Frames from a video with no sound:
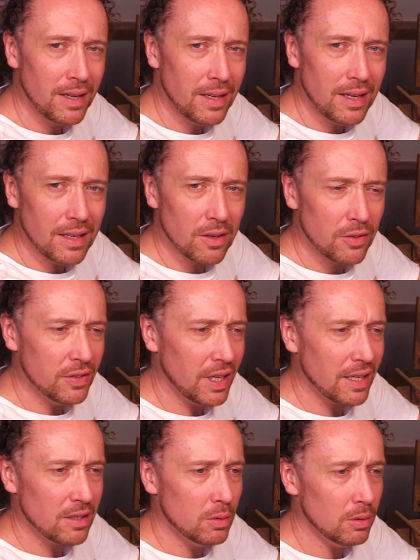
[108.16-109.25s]
It often
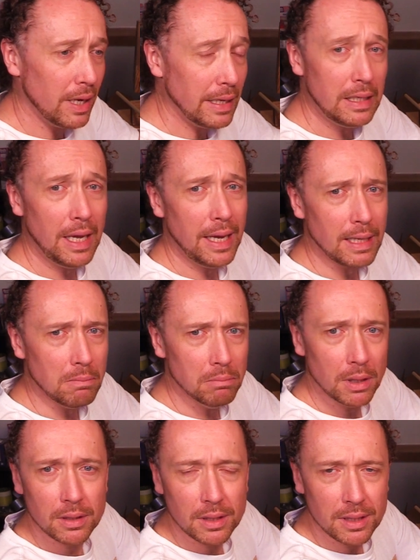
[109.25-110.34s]
gets called a game,
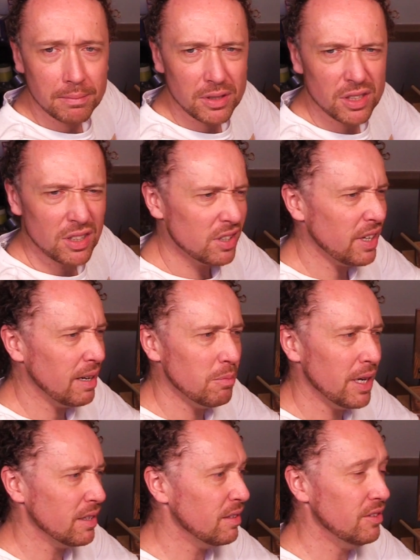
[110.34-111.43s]
much in the same
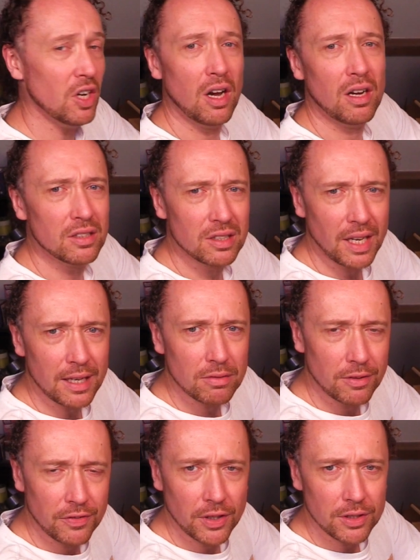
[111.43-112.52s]
way as darts gets
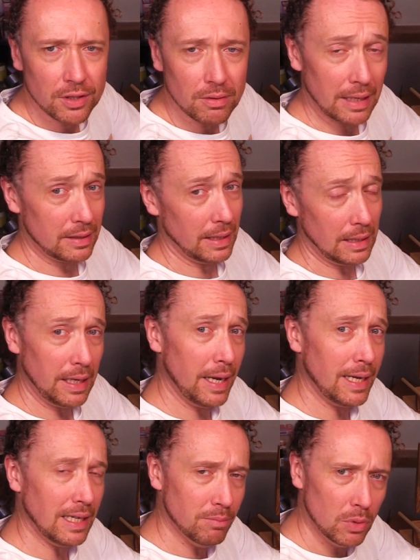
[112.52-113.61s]
referred to as a
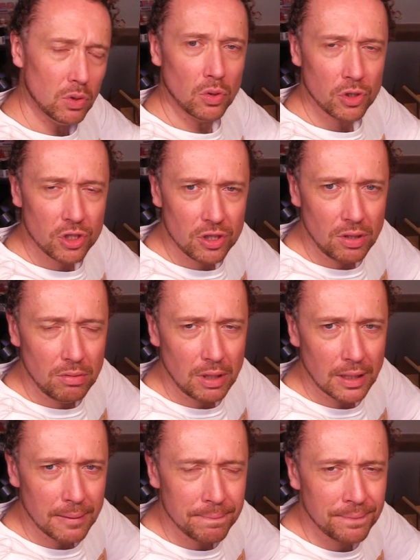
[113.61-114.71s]
game or
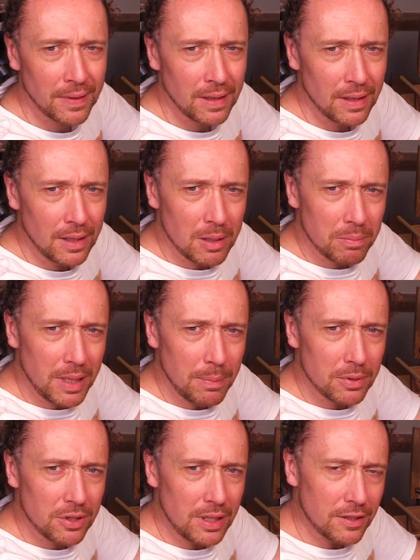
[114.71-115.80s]
snooker.
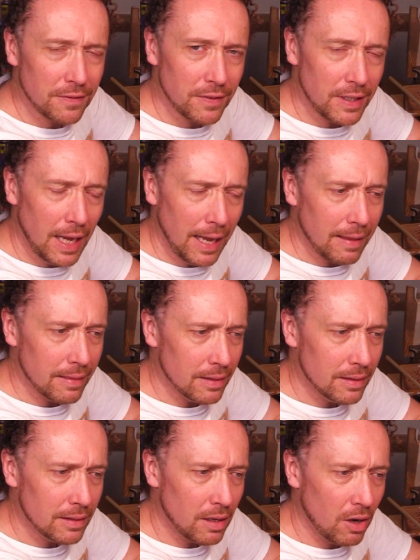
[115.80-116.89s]
People seem to forget
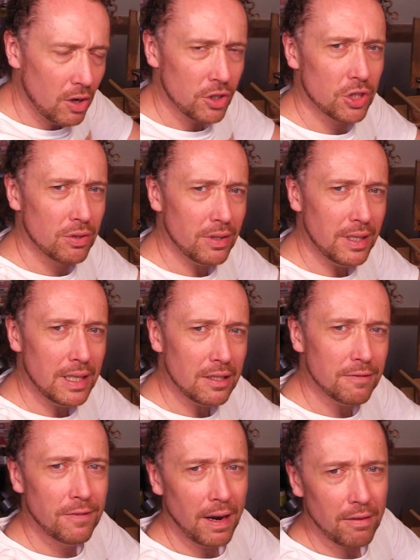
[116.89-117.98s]
that archery is
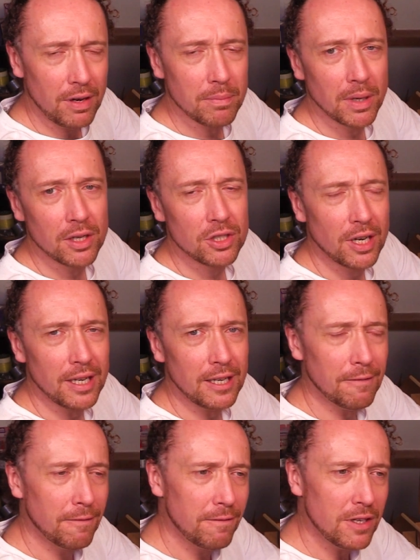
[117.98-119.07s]
very much a
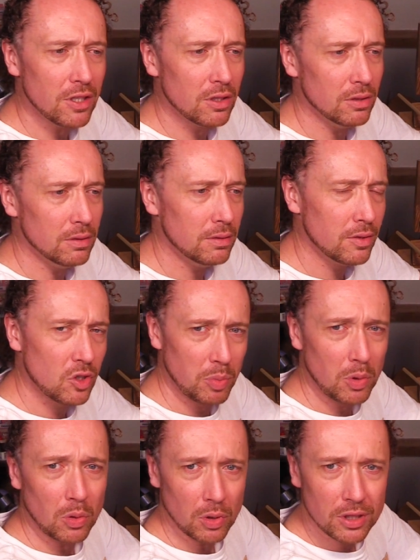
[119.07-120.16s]
physical
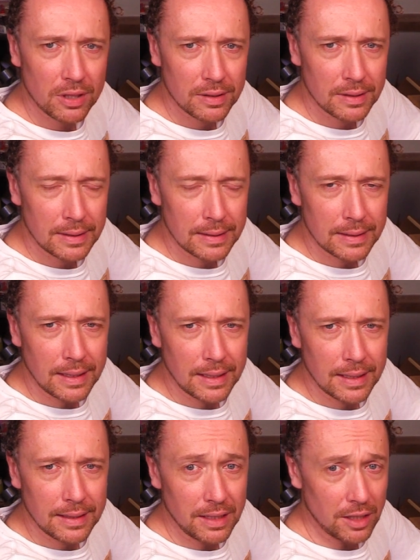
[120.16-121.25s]
sport,
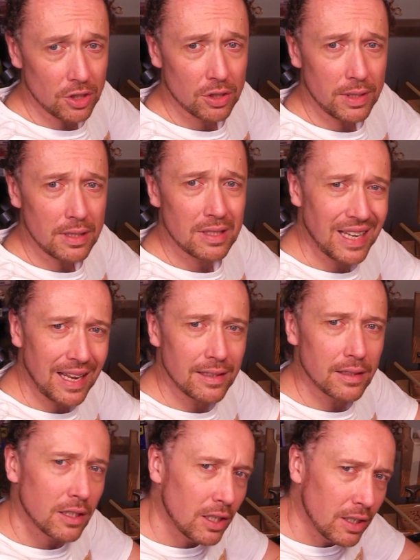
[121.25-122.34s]
and injuries can
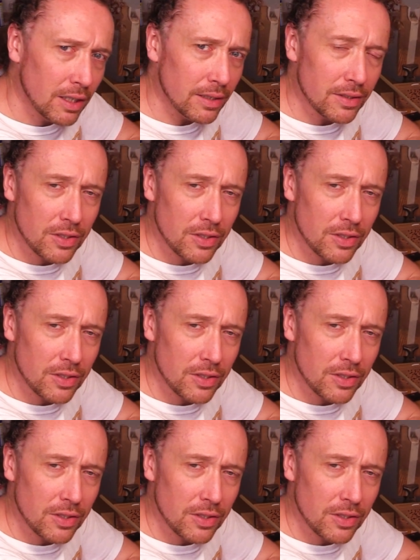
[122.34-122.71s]
occur the